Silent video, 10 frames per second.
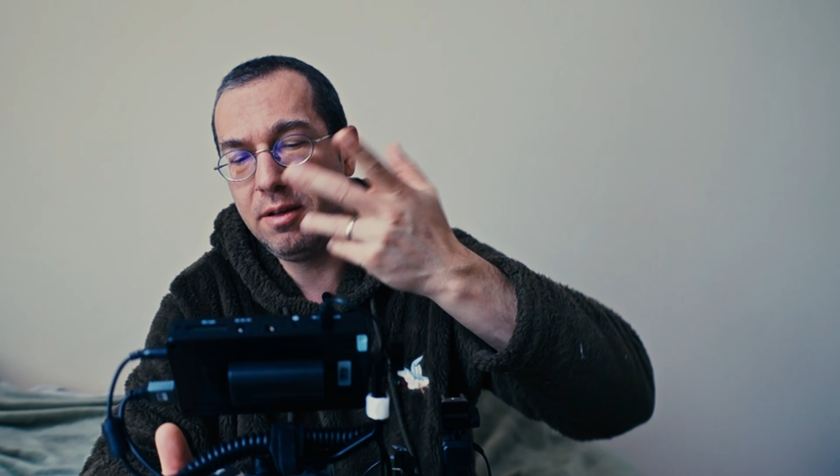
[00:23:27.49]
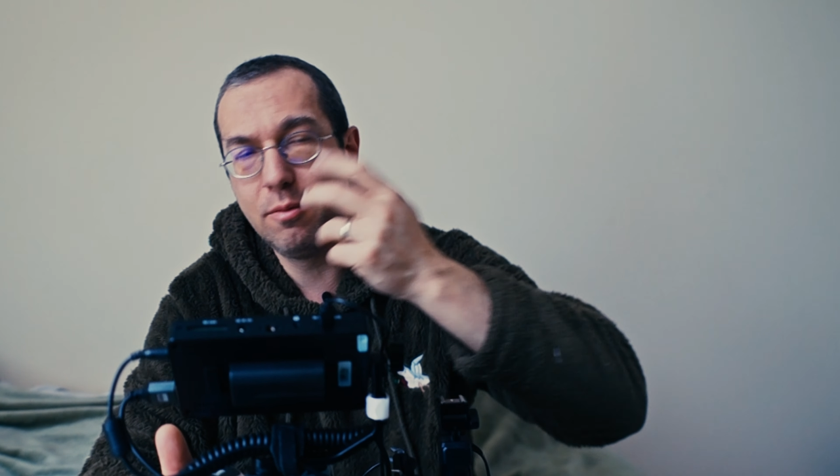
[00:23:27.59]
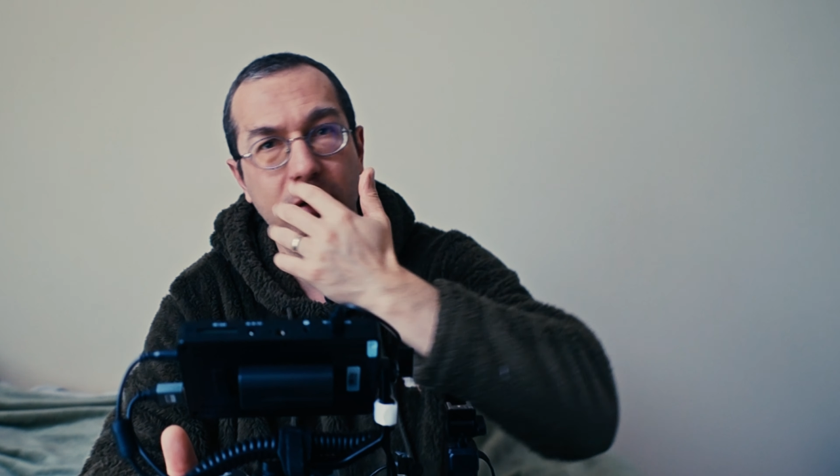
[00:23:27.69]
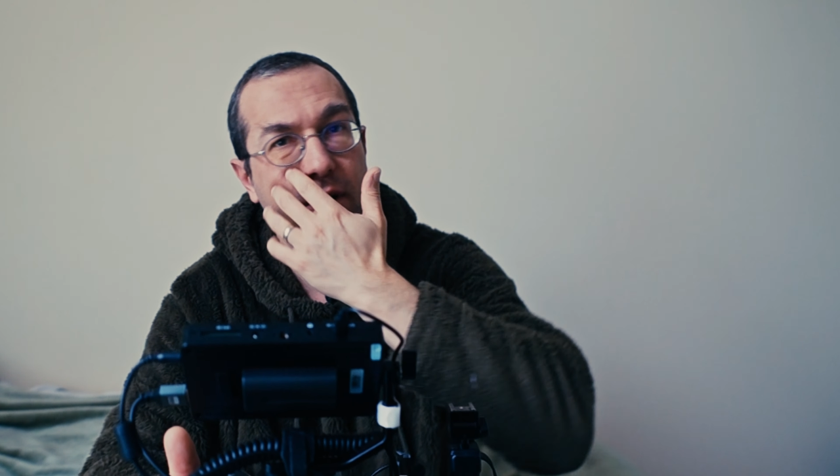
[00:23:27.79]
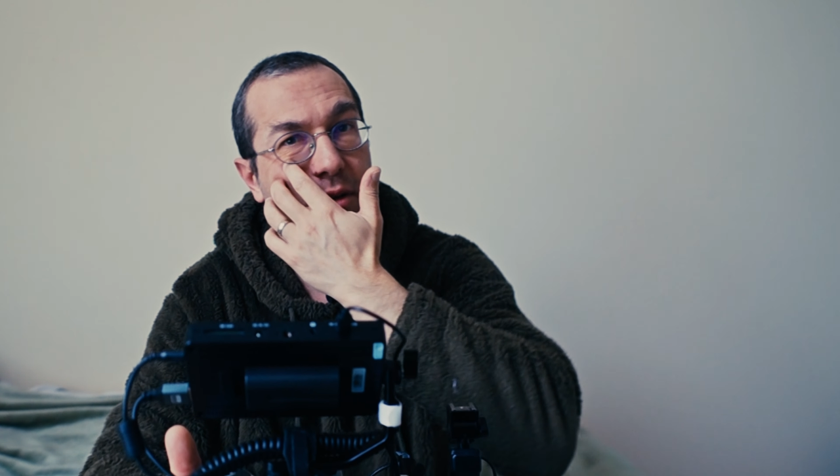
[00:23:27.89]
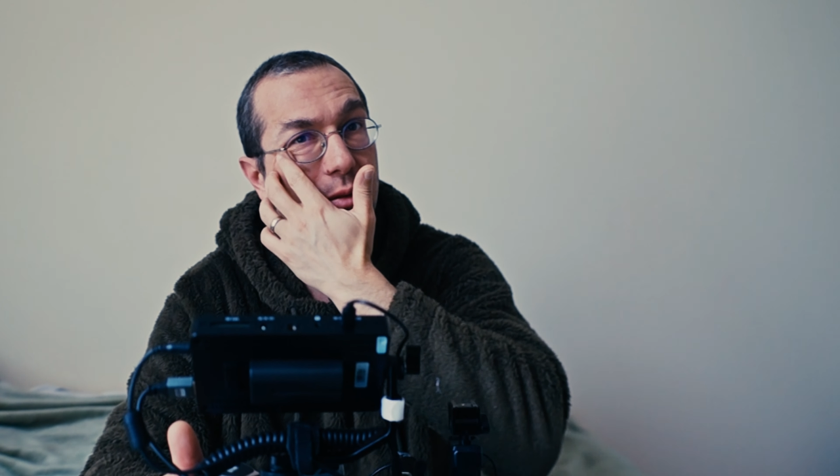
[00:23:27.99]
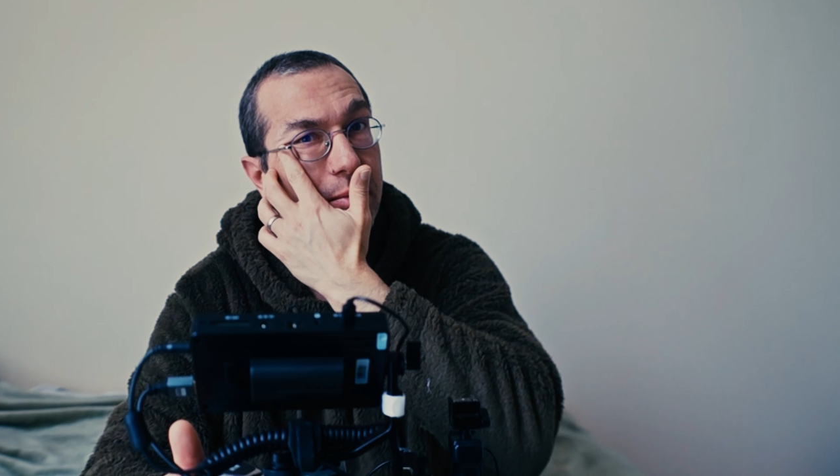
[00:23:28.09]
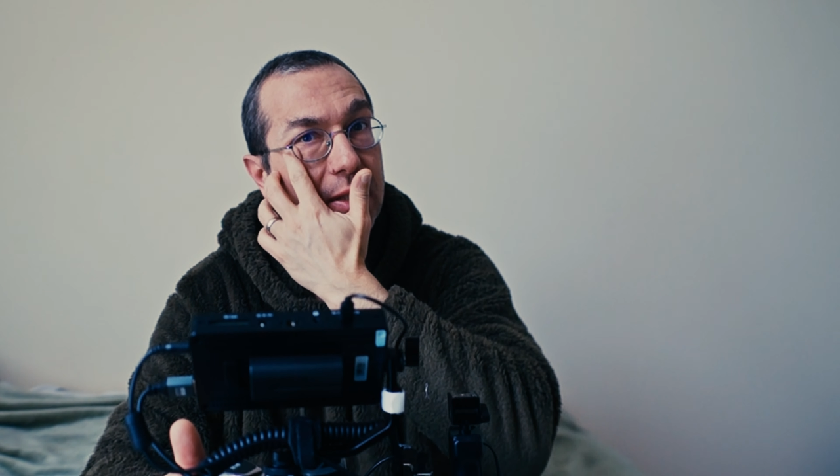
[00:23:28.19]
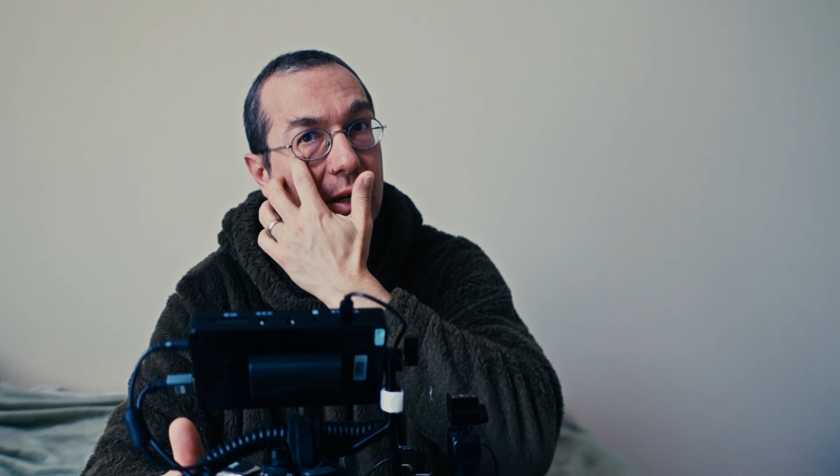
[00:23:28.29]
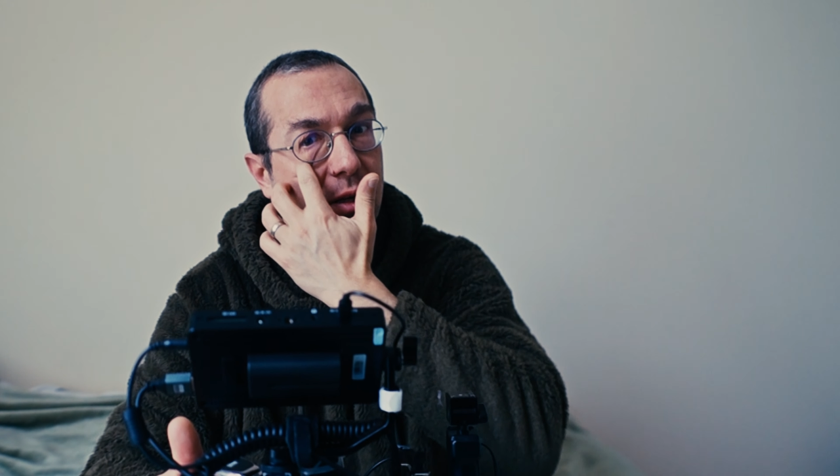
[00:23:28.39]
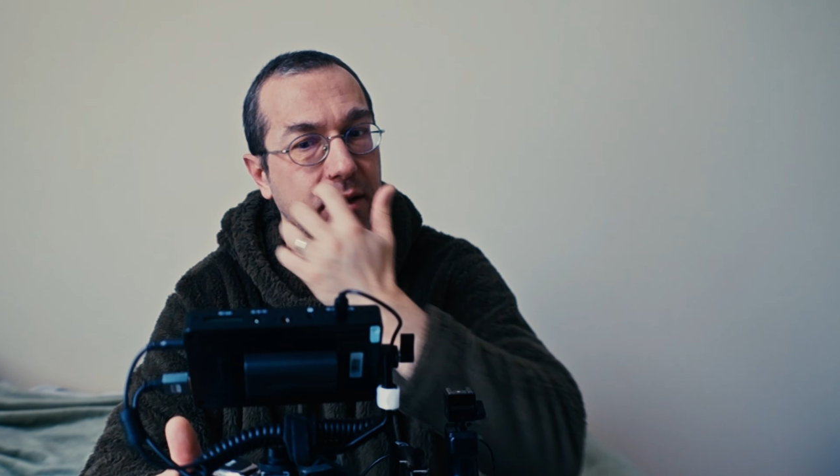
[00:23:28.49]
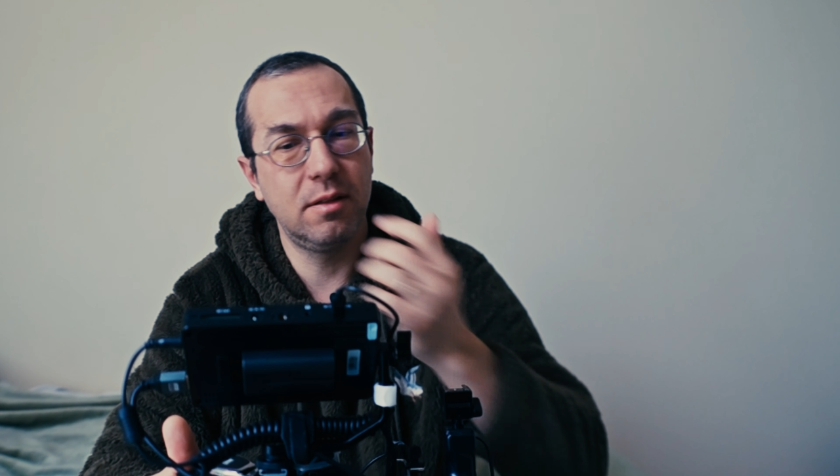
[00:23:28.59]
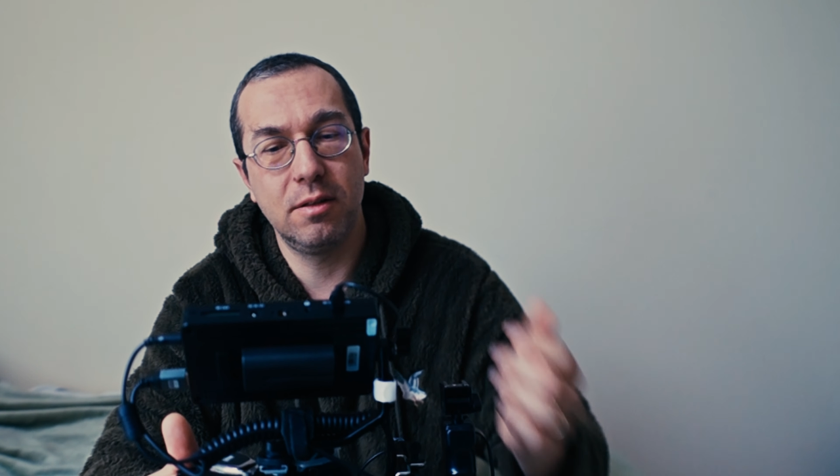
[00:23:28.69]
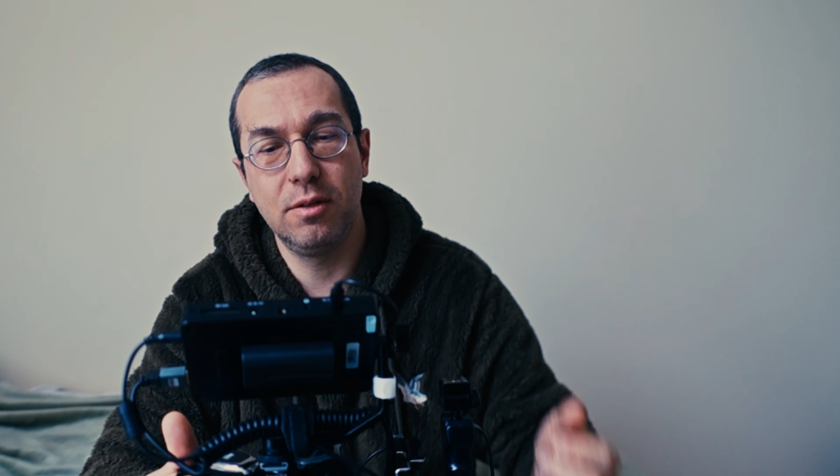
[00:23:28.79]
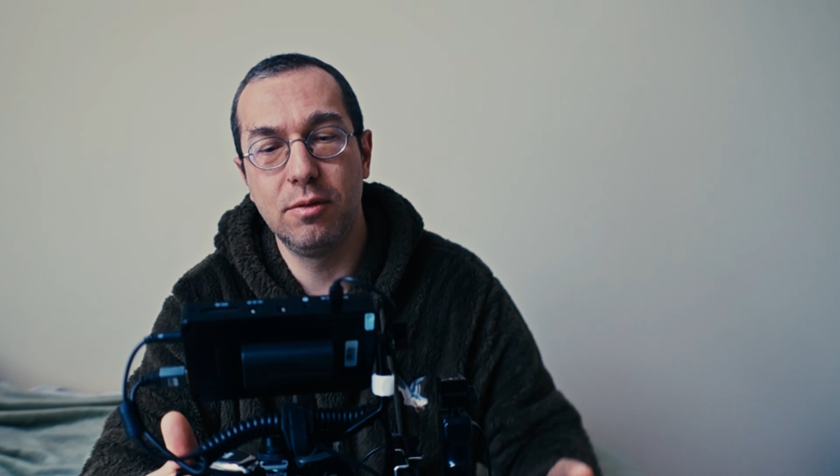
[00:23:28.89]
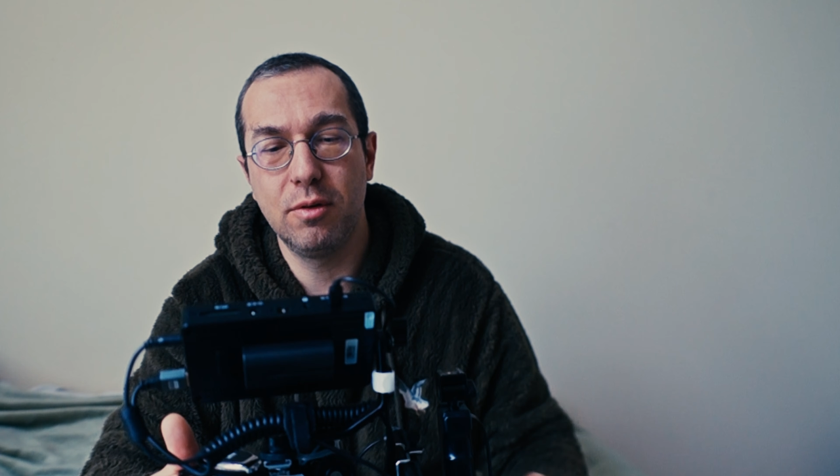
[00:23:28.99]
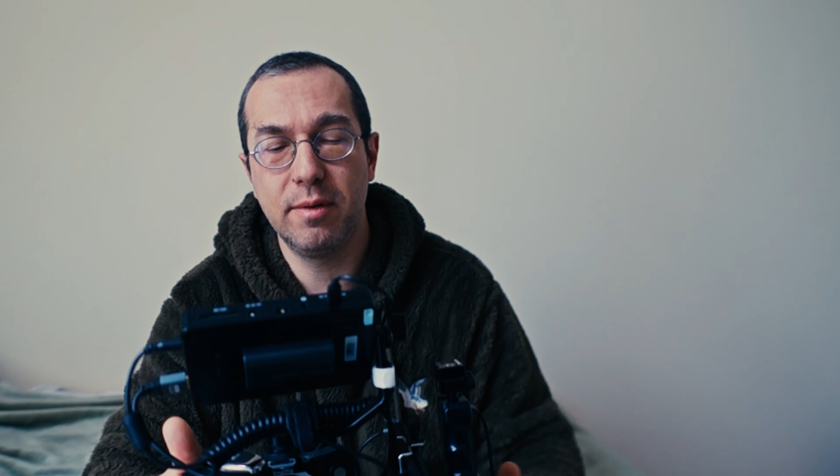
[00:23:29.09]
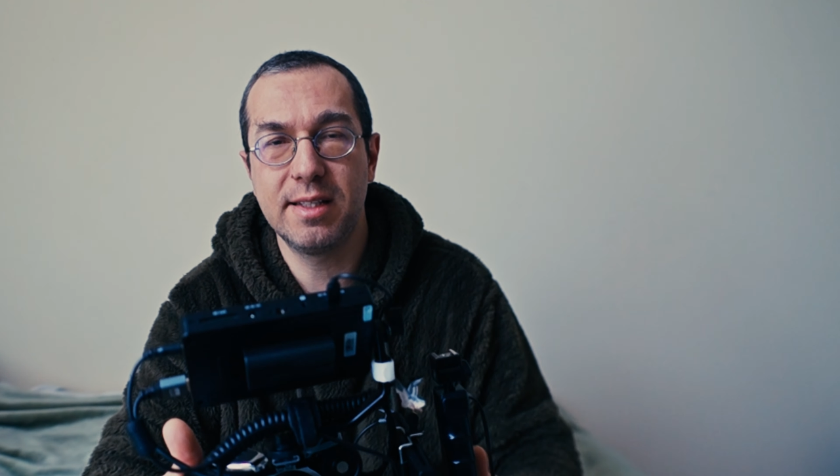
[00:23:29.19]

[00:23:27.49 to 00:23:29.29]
100%